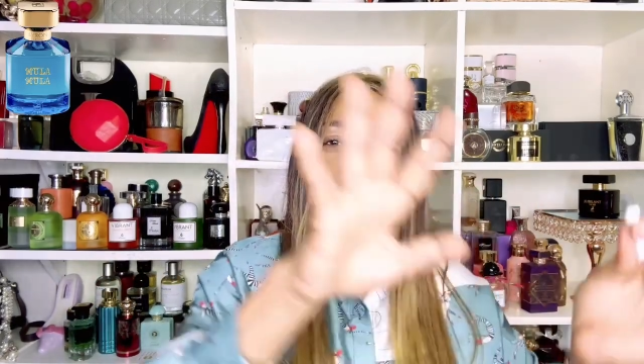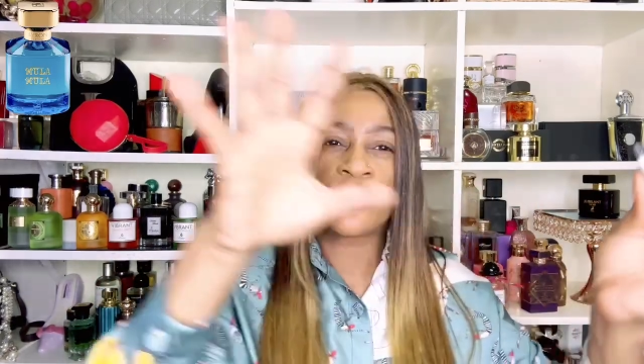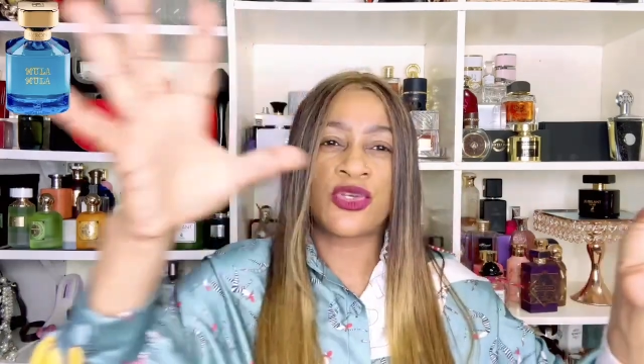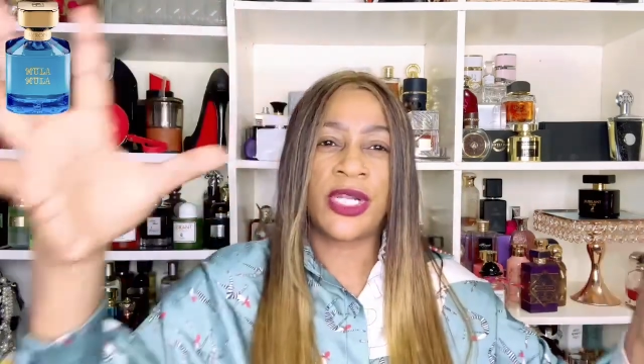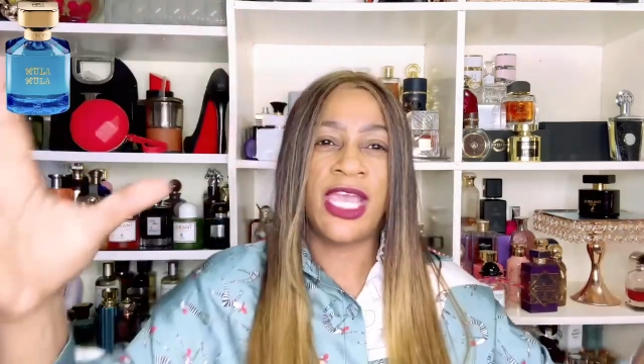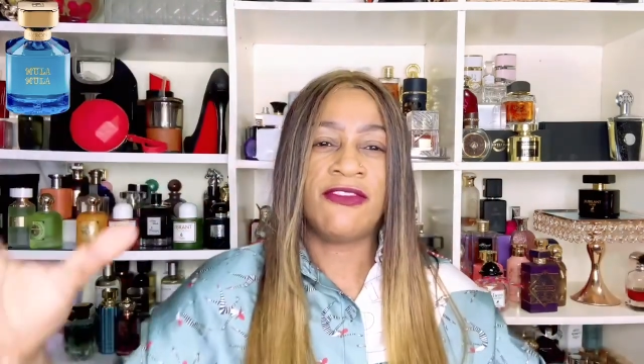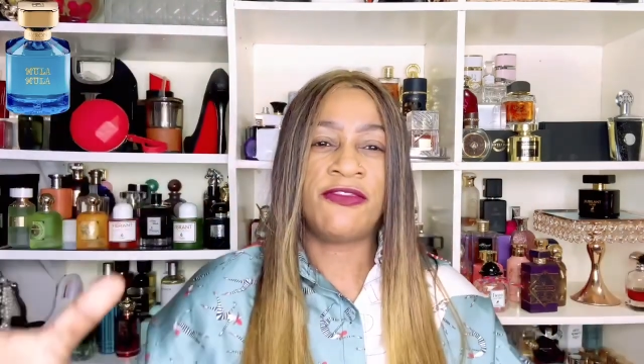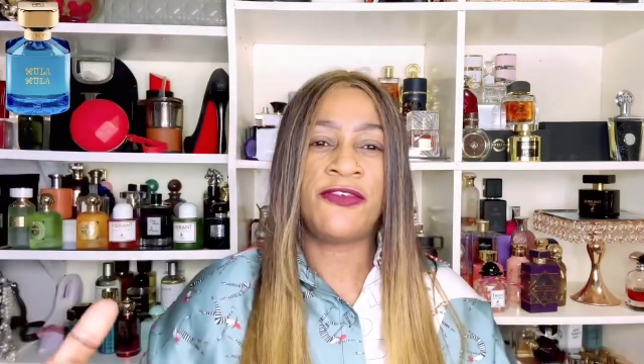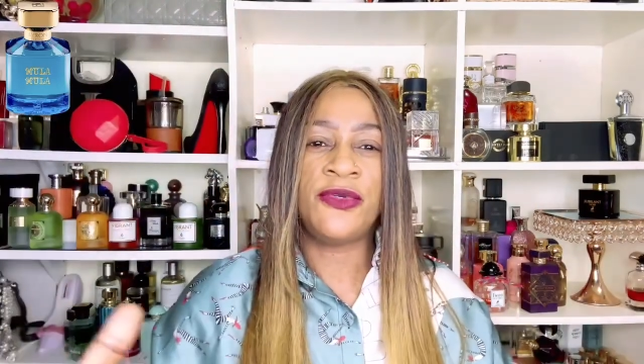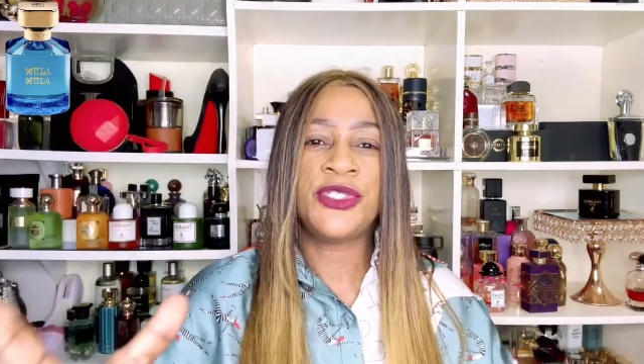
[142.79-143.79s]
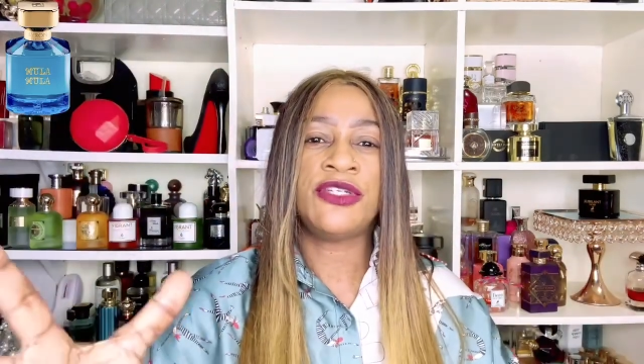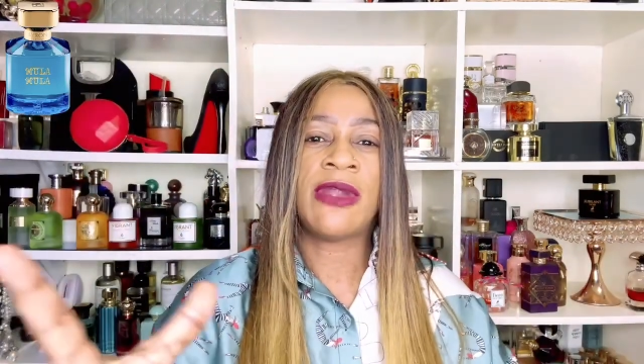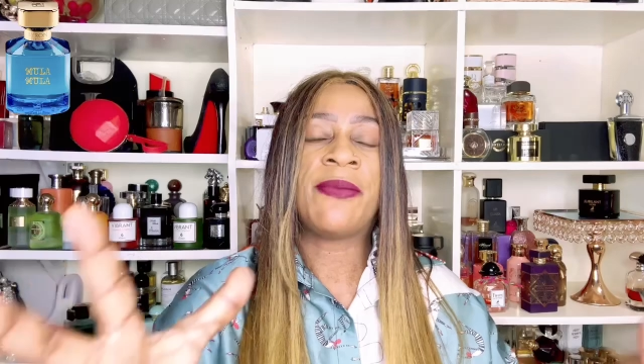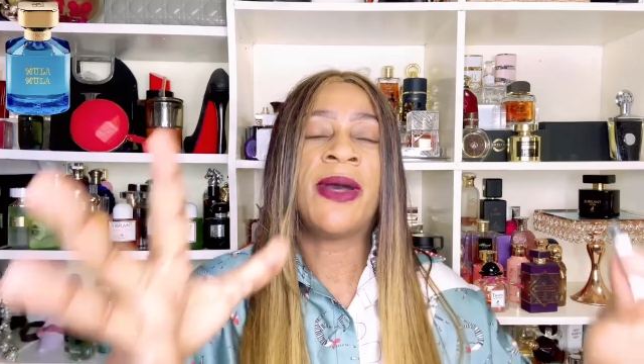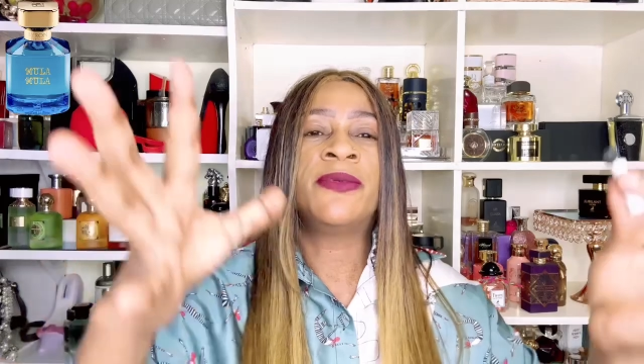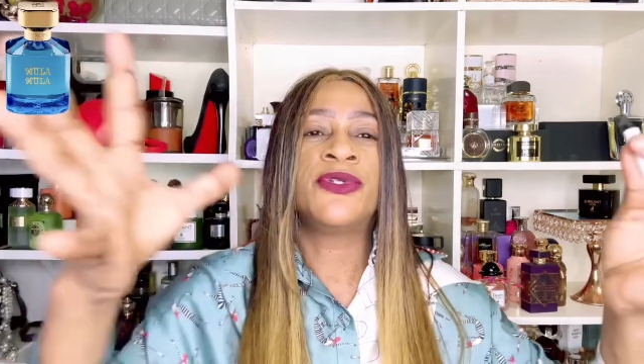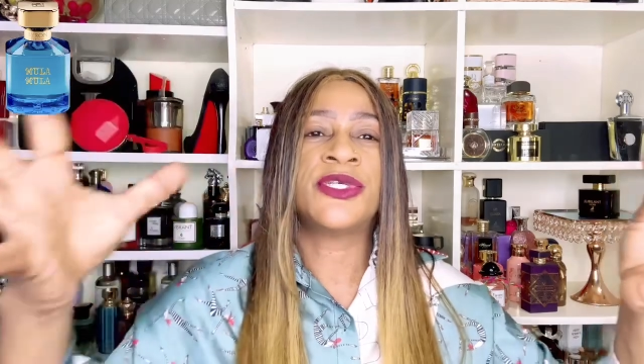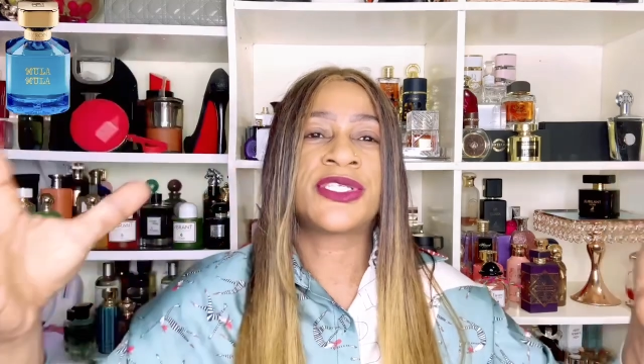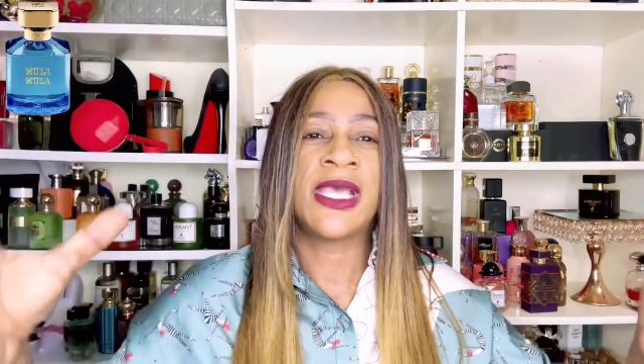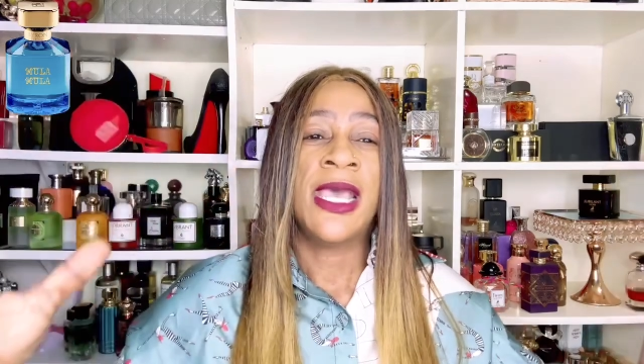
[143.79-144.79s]
You're just going to have a fruity wrap up to
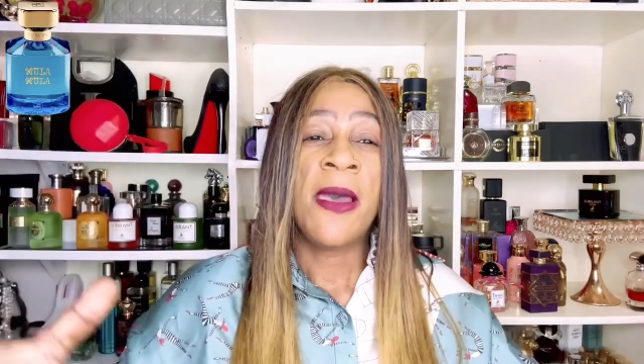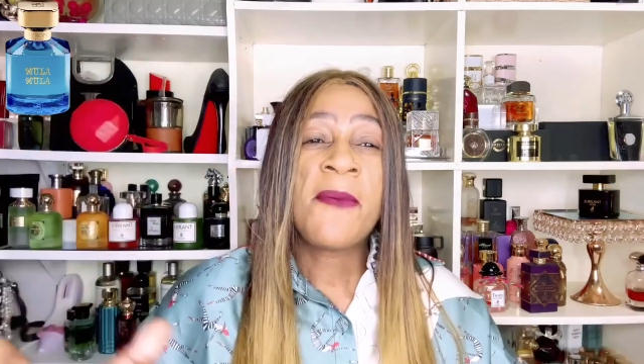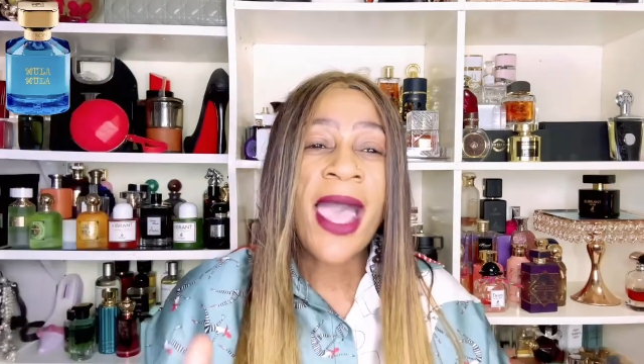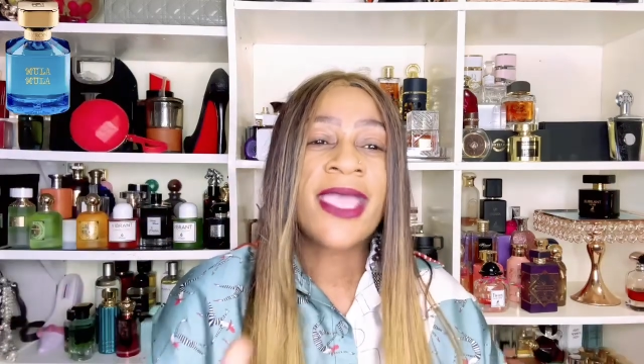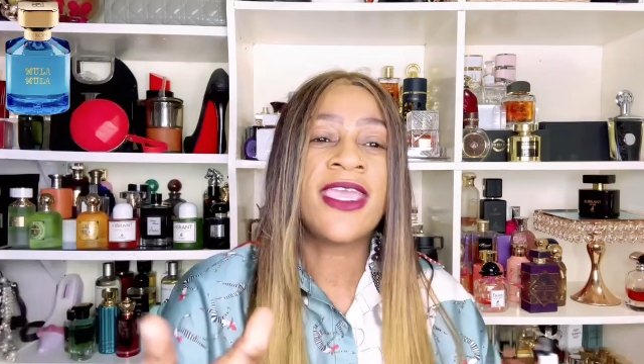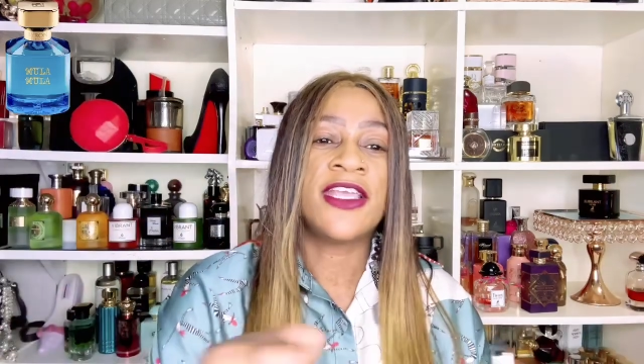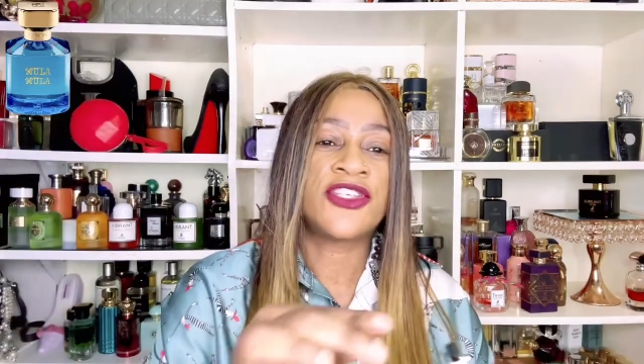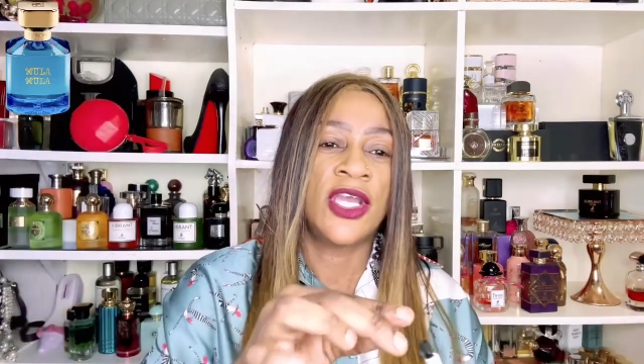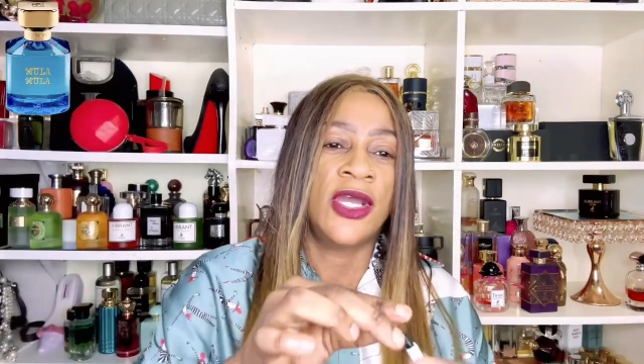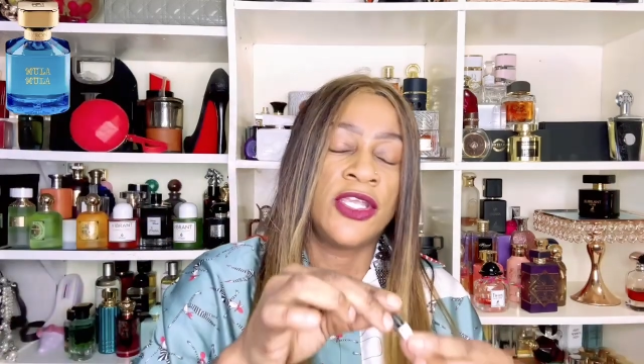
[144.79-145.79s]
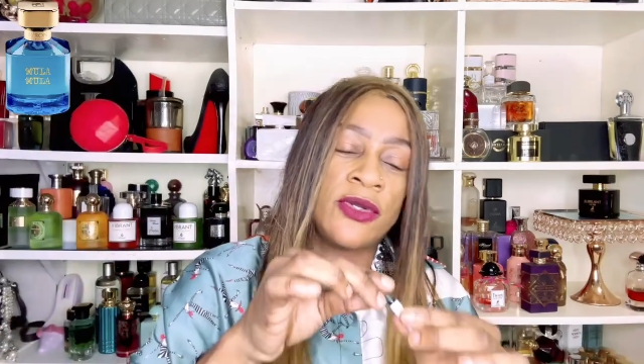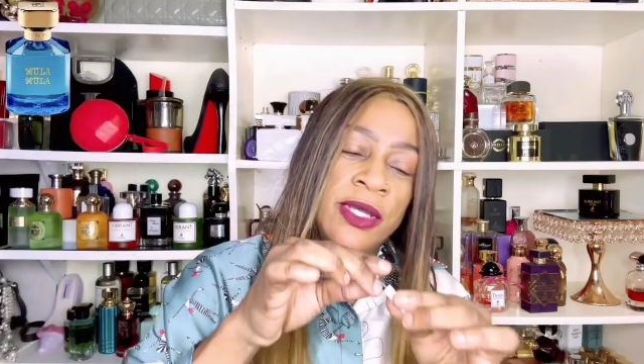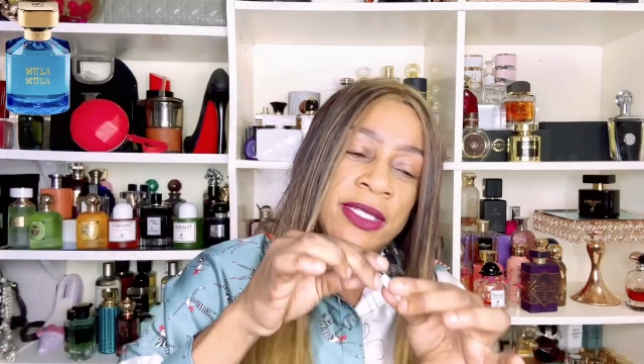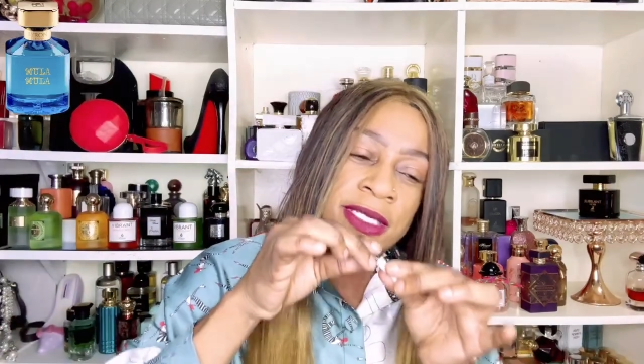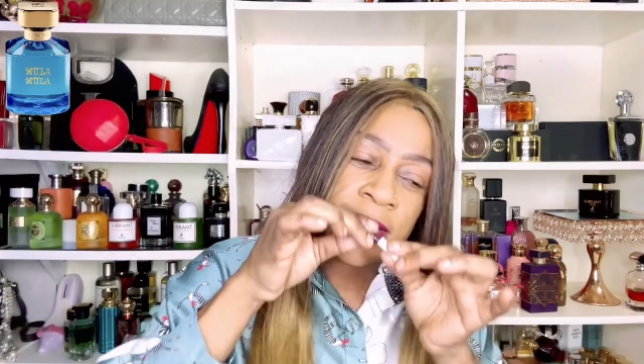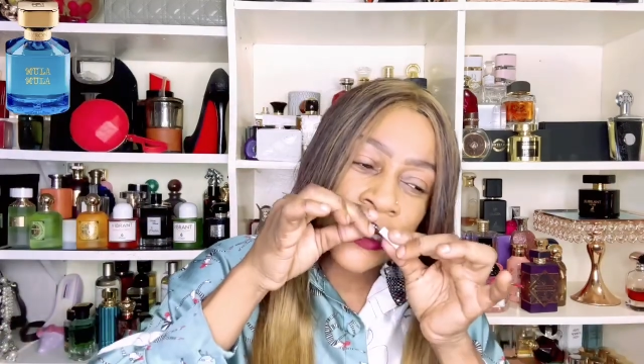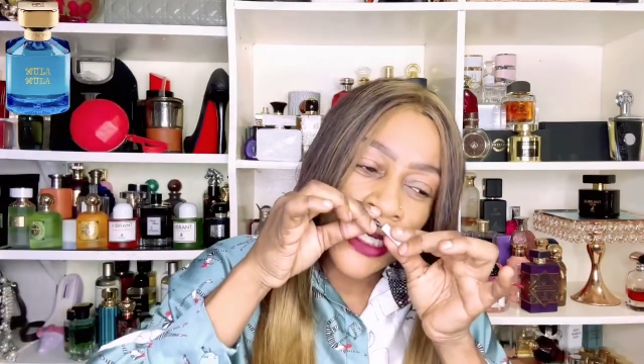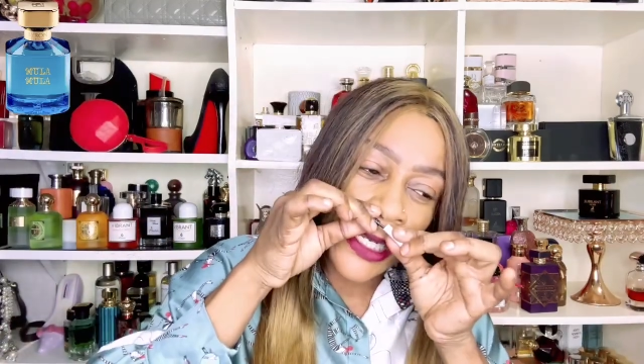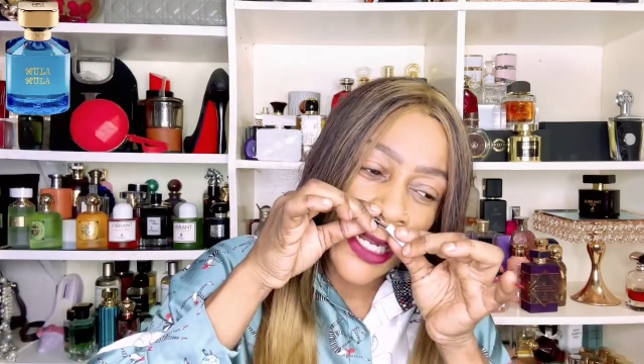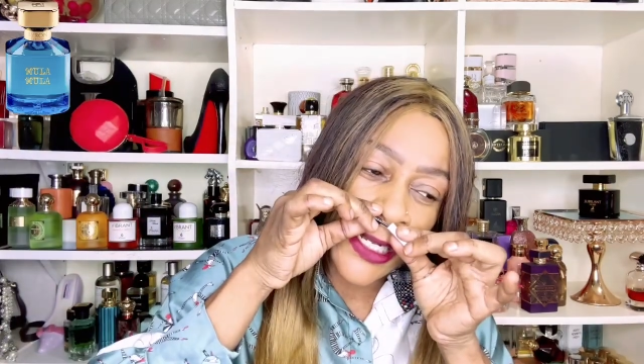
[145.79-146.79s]
this package, in the
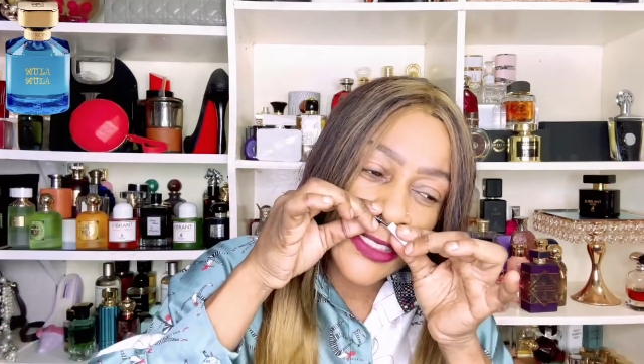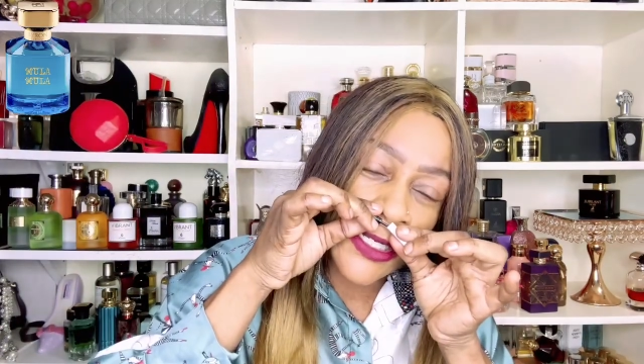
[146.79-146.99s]
DNA.